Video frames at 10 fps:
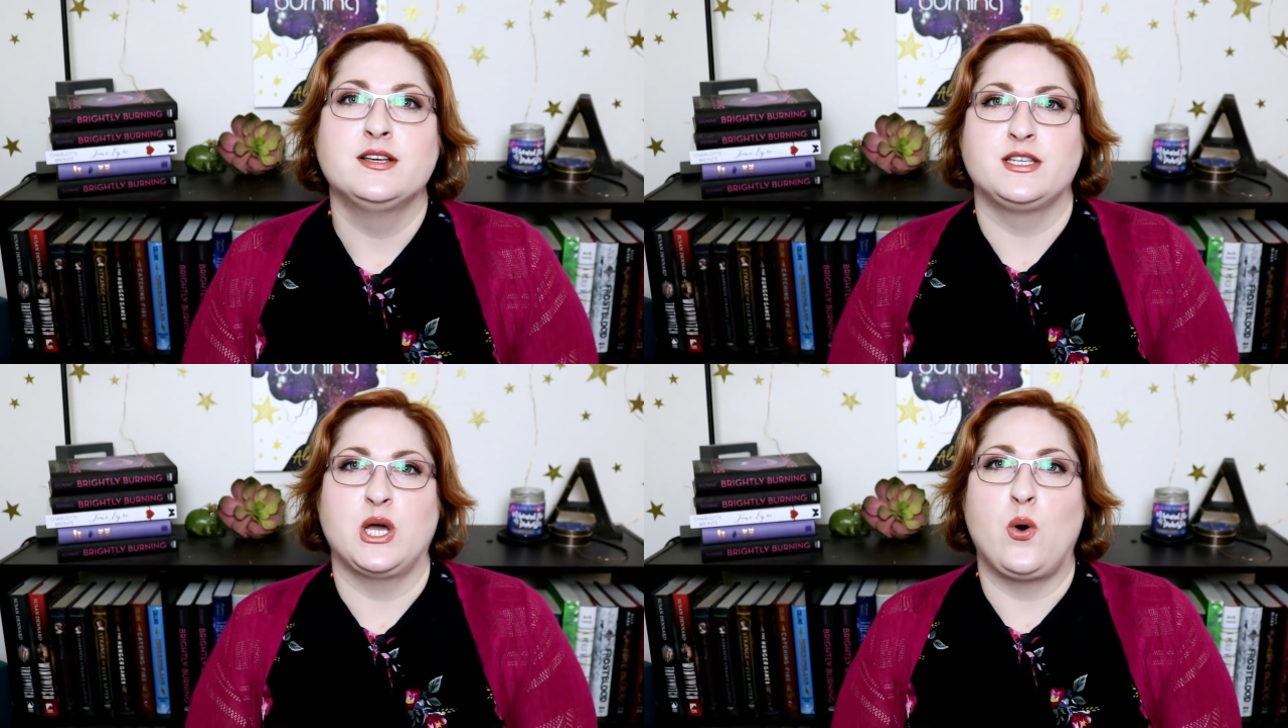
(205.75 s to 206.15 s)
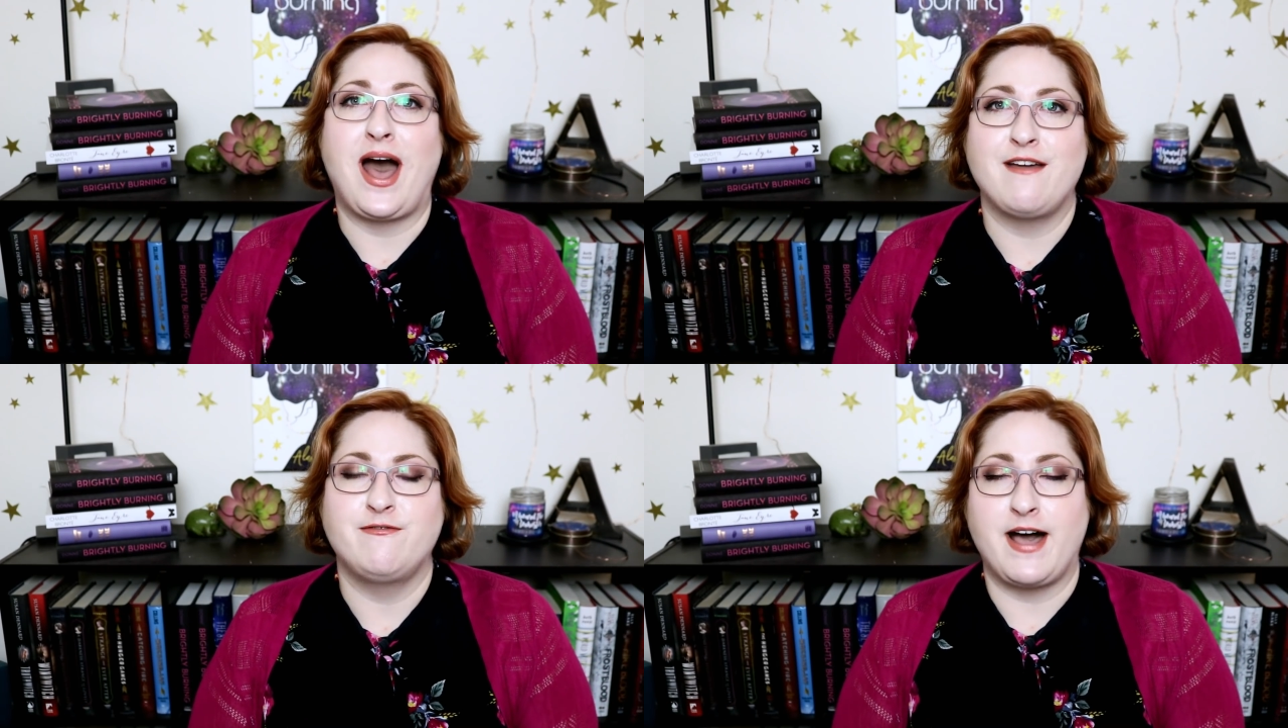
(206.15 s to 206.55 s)
so
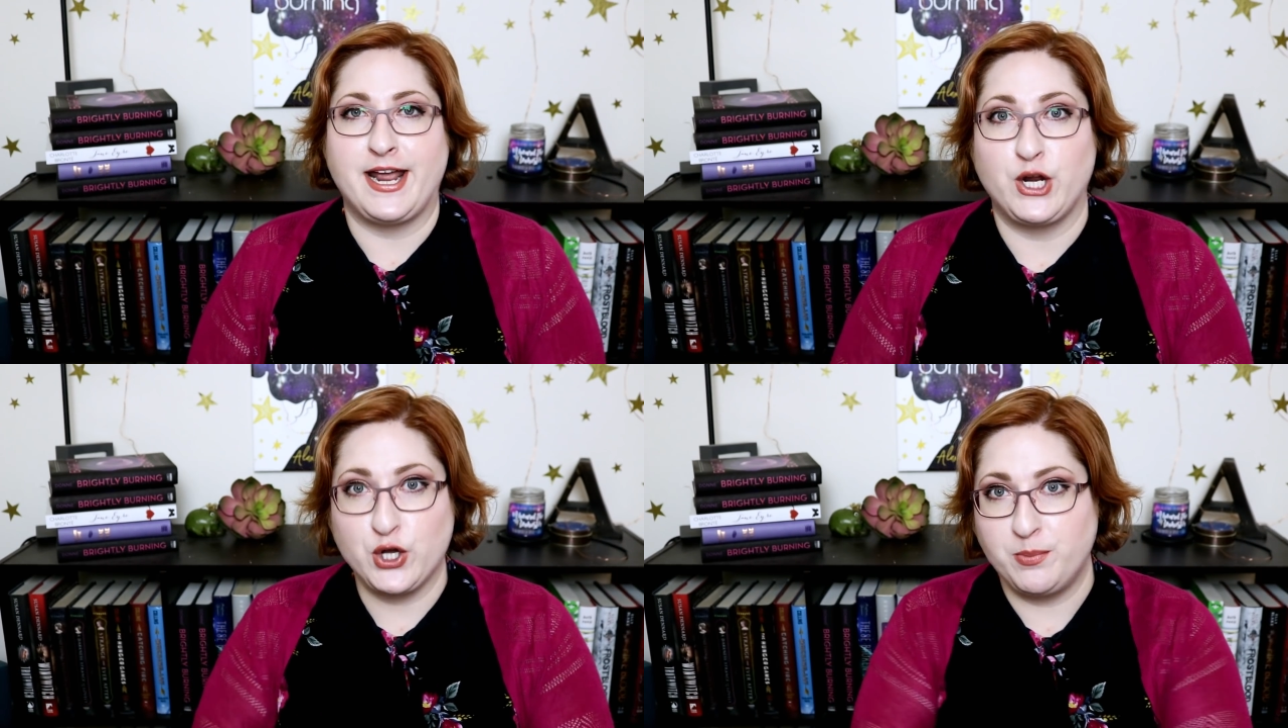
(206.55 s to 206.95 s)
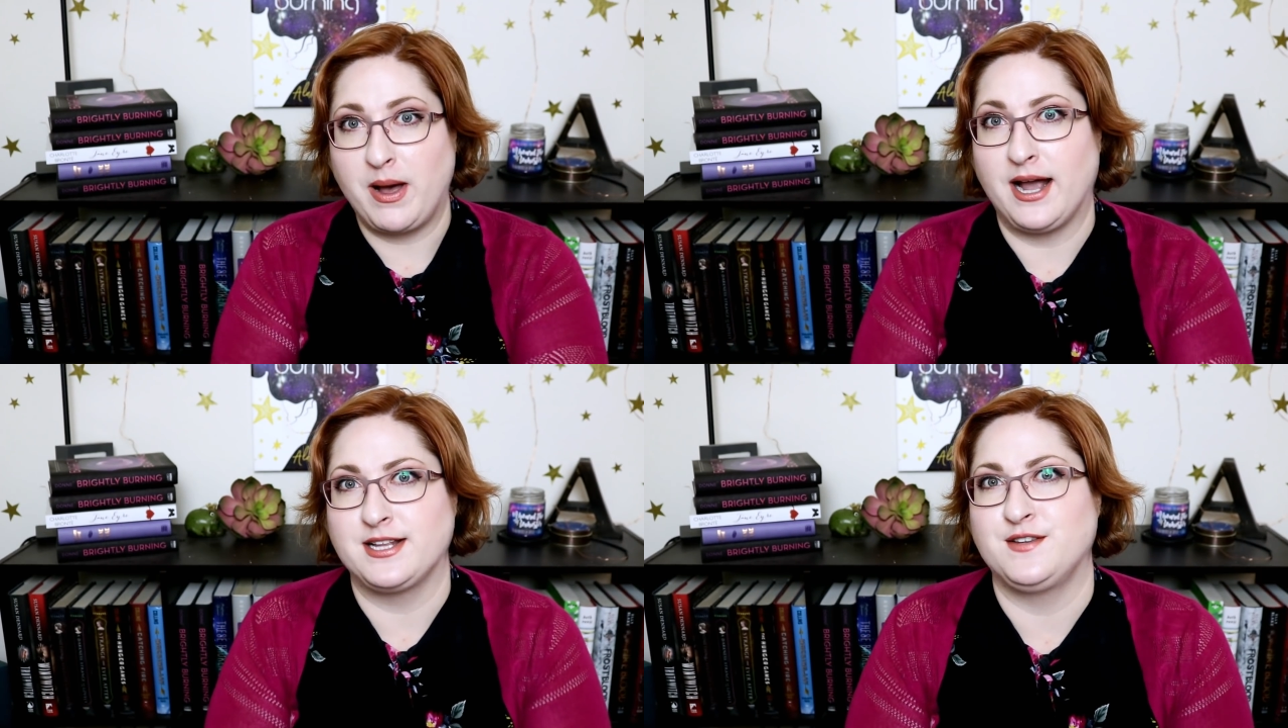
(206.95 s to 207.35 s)
I find good
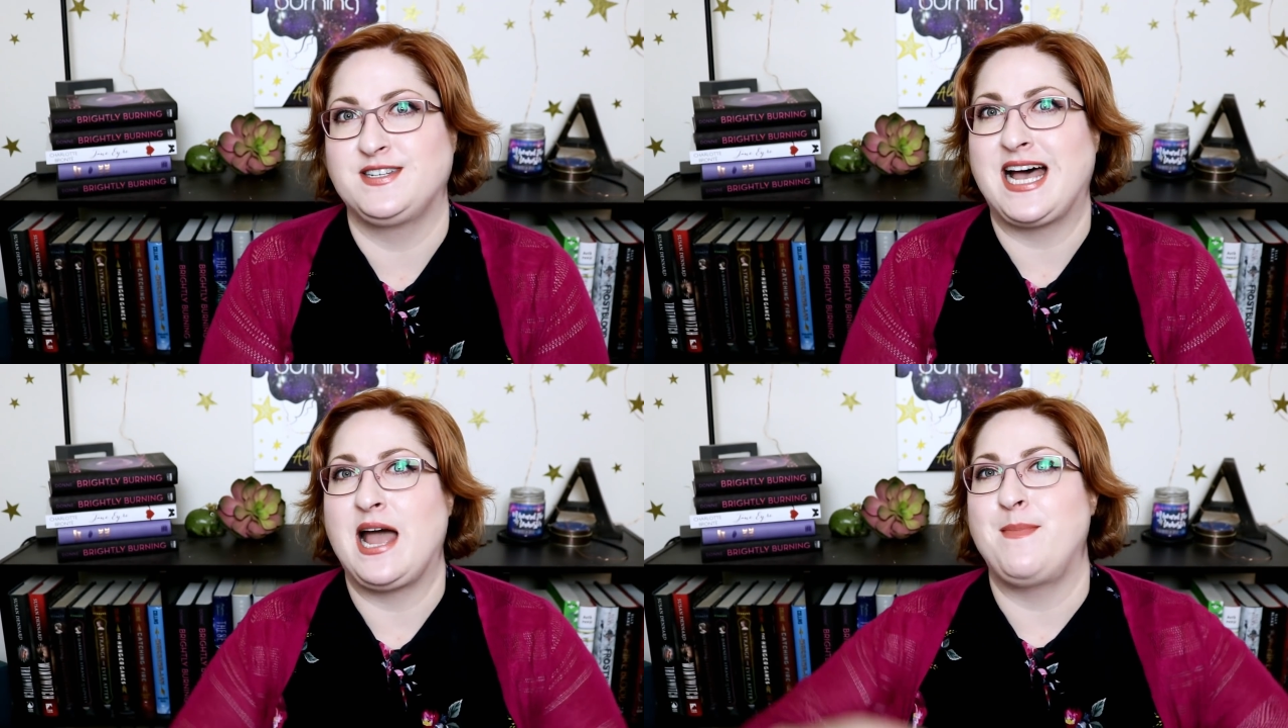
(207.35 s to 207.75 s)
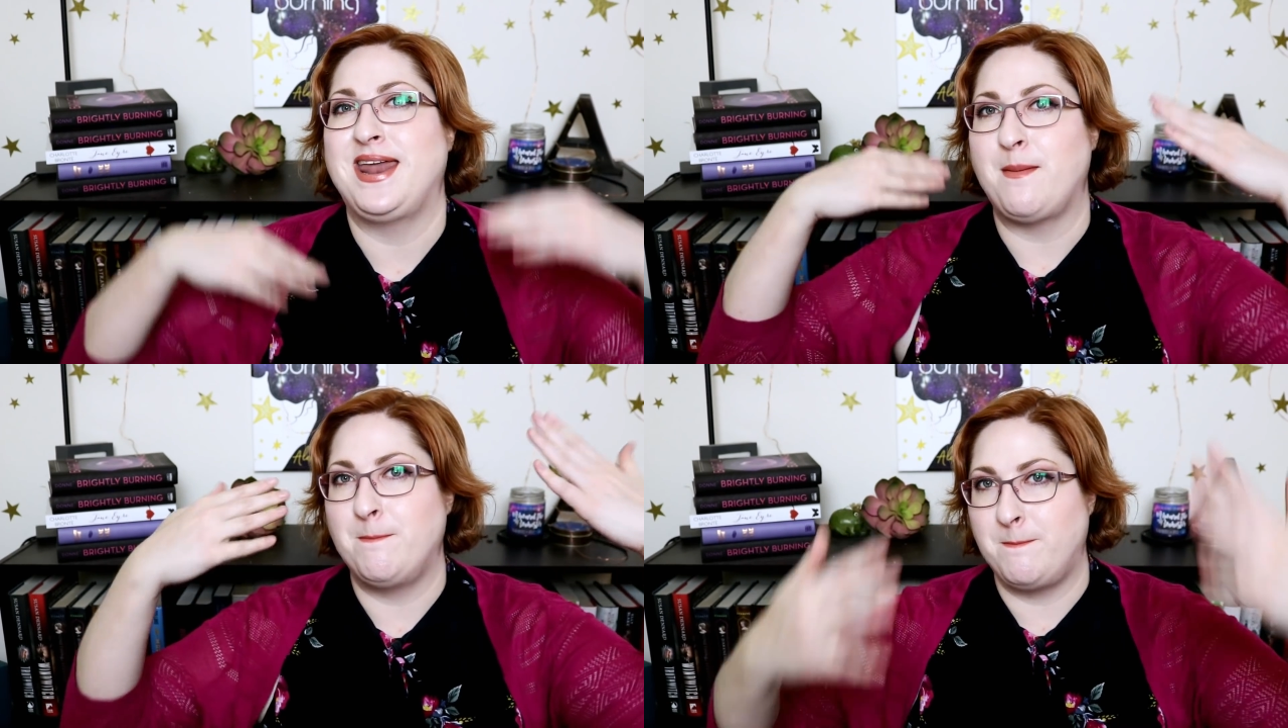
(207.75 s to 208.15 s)
pockets of time and I